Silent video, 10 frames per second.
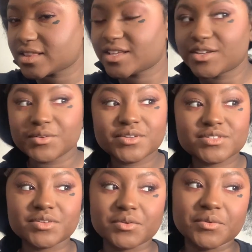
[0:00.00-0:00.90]
the
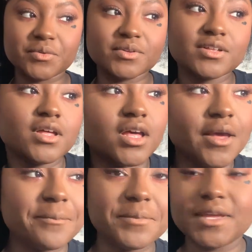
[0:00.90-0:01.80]
cutest little
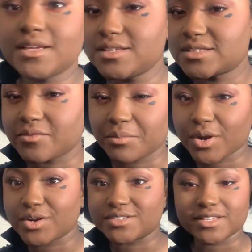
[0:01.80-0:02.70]
piece of
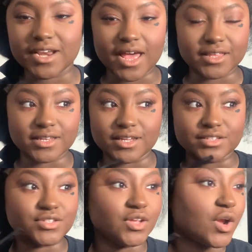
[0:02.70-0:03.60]
personality
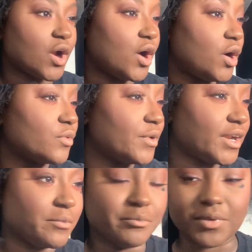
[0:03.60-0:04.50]
to your
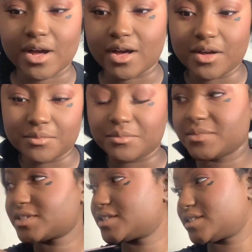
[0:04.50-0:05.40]
already bomb
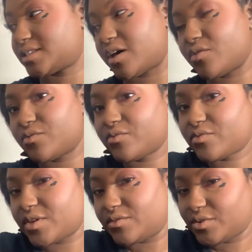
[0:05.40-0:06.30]
self,
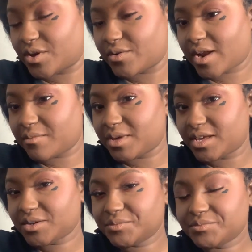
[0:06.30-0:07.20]
if you know what I
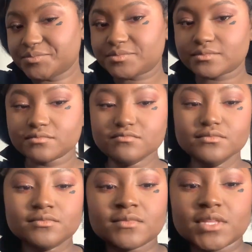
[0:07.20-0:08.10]
mean.
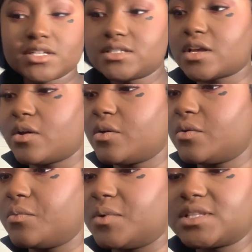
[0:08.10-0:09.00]

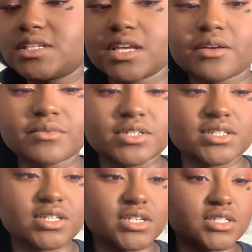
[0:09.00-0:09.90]
So once again, we're
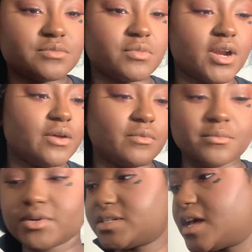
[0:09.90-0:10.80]
just gonna spray one
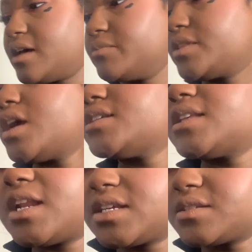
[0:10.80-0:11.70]
more time with our
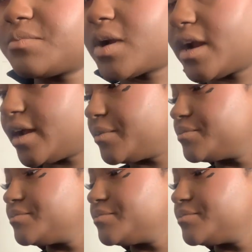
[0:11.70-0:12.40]
setting spray.